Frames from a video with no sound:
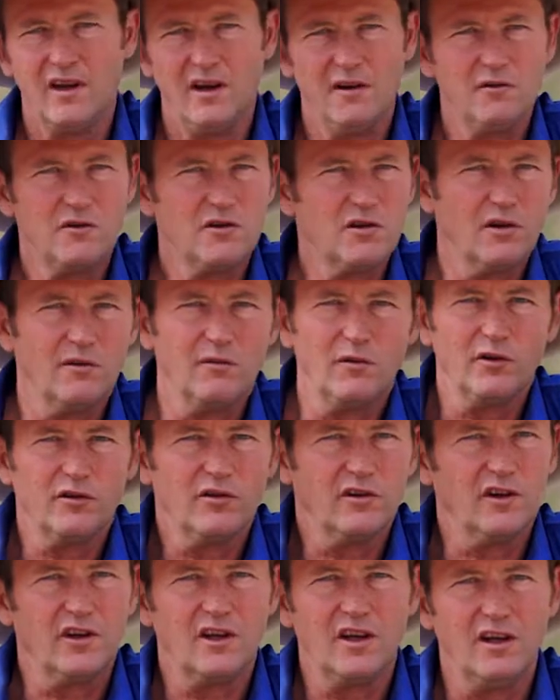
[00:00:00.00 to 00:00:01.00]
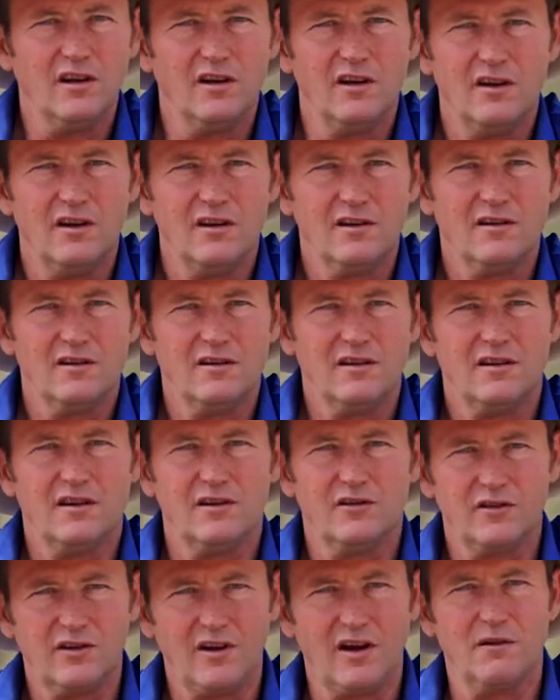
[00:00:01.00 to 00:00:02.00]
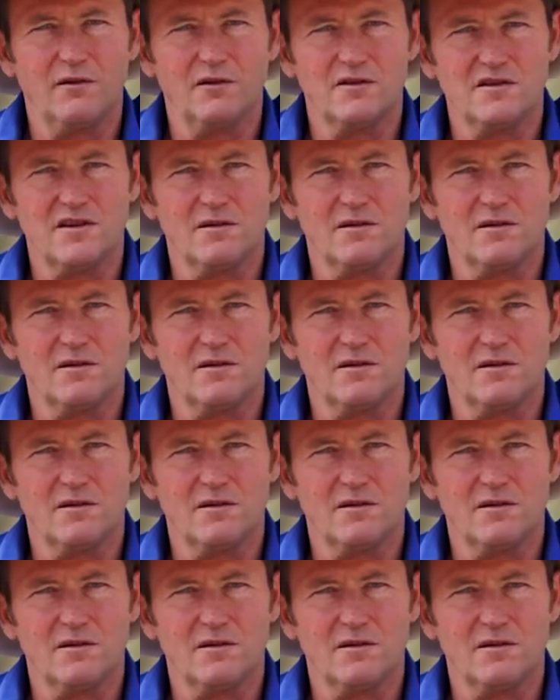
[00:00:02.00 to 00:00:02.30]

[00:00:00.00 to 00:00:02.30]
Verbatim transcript: Every time I see a kid it's going